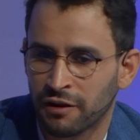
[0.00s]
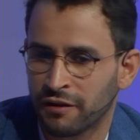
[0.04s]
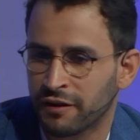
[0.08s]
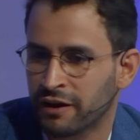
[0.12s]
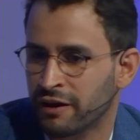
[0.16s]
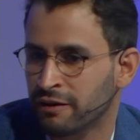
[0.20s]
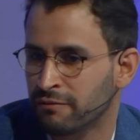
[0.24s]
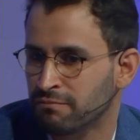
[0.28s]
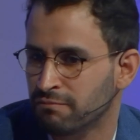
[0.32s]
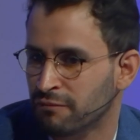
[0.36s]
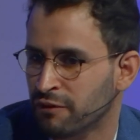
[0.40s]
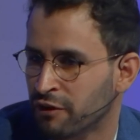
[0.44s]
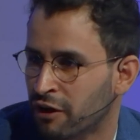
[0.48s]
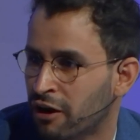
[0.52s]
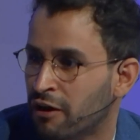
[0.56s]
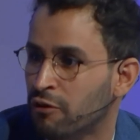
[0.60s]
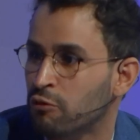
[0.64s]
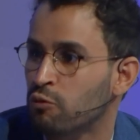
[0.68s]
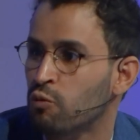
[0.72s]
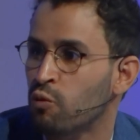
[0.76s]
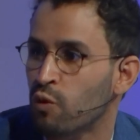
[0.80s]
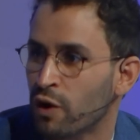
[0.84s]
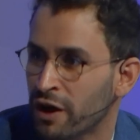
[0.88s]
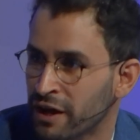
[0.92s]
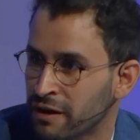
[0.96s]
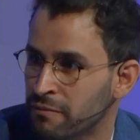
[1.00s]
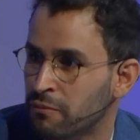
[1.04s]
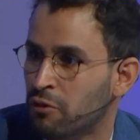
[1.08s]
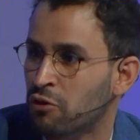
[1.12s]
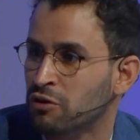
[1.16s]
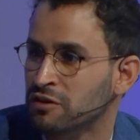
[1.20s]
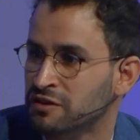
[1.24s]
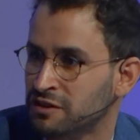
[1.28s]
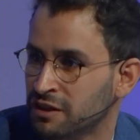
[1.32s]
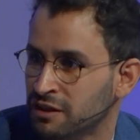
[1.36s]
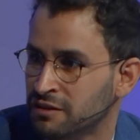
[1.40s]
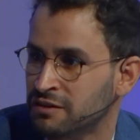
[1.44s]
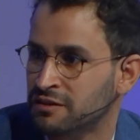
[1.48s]
There are way more
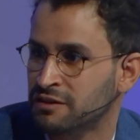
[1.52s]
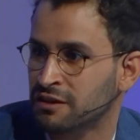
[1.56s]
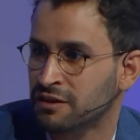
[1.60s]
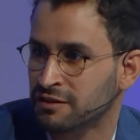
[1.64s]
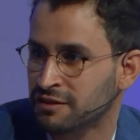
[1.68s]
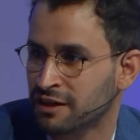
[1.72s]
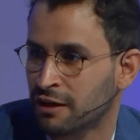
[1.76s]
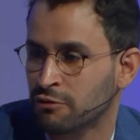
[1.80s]
sensors